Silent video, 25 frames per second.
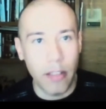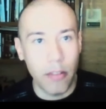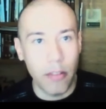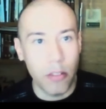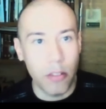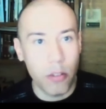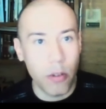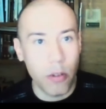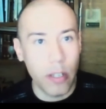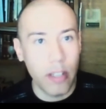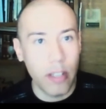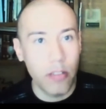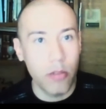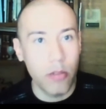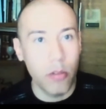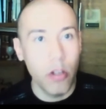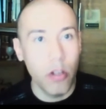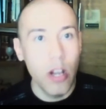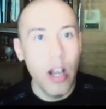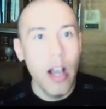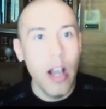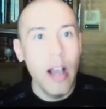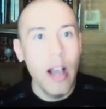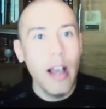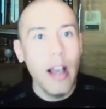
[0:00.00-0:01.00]
They're trying to
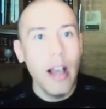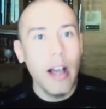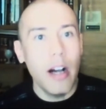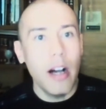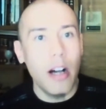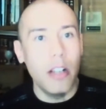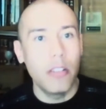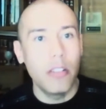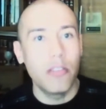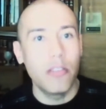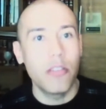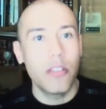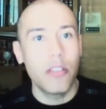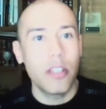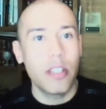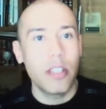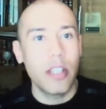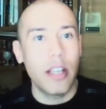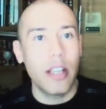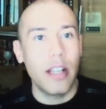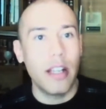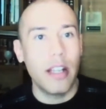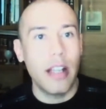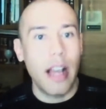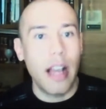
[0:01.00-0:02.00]

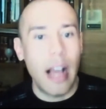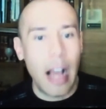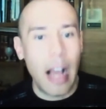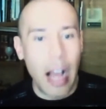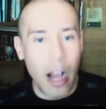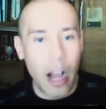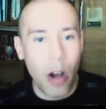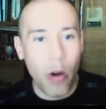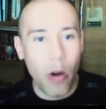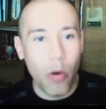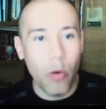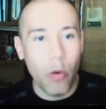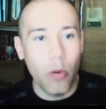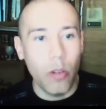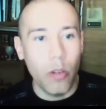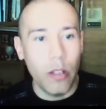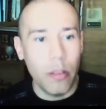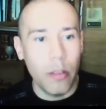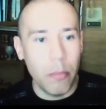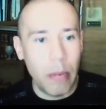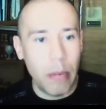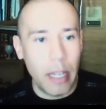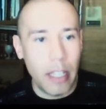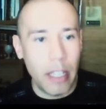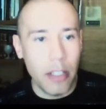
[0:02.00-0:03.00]
understand how,
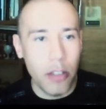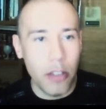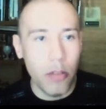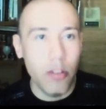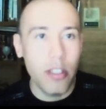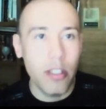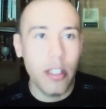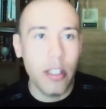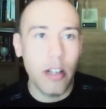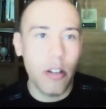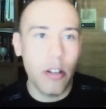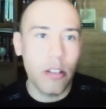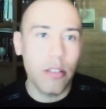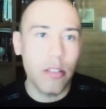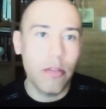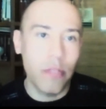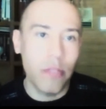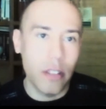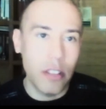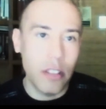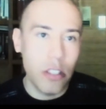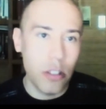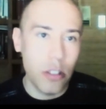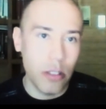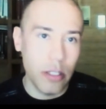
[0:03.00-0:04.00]
by using
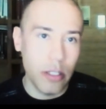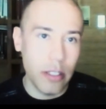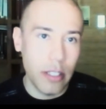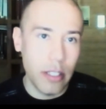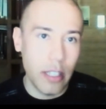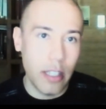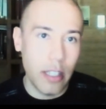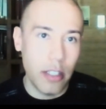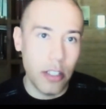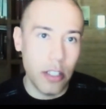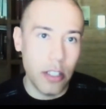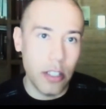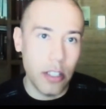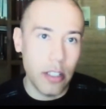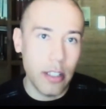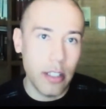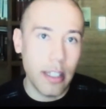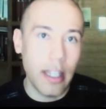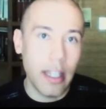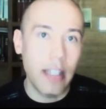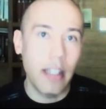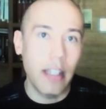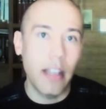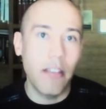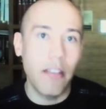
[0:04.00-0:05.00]
artificial intelligence,
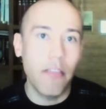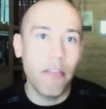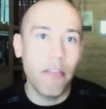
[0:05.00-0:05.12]
can they